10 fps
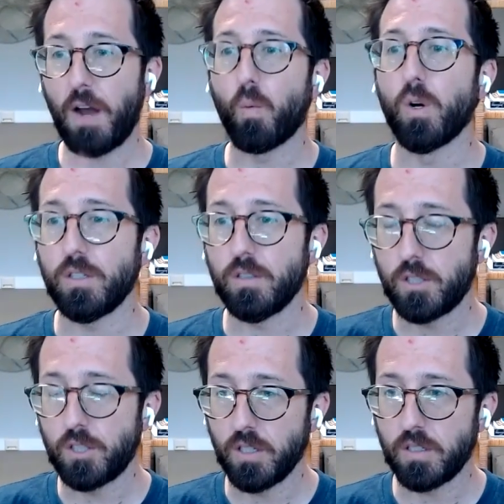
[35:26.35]
you know, if I
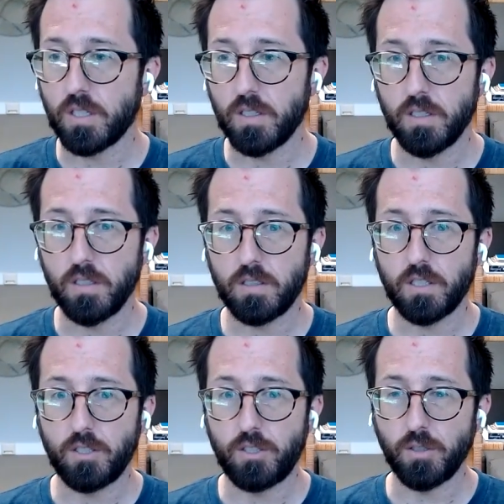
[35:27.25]
were to to
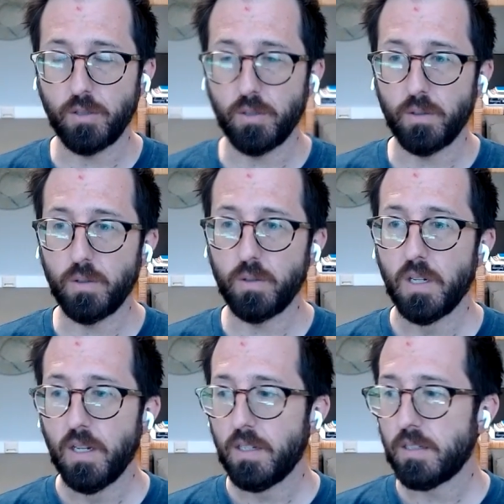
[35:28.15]
to to
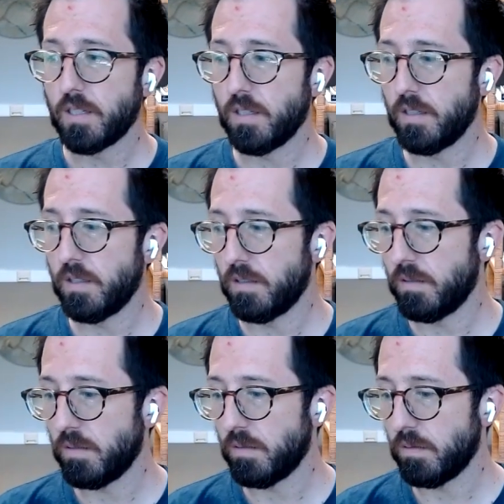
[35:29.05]
do
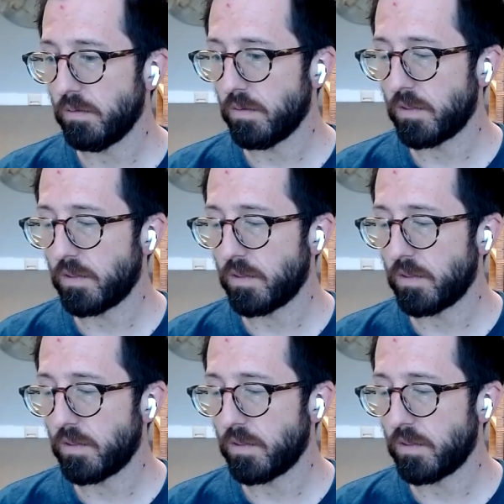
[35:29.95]
to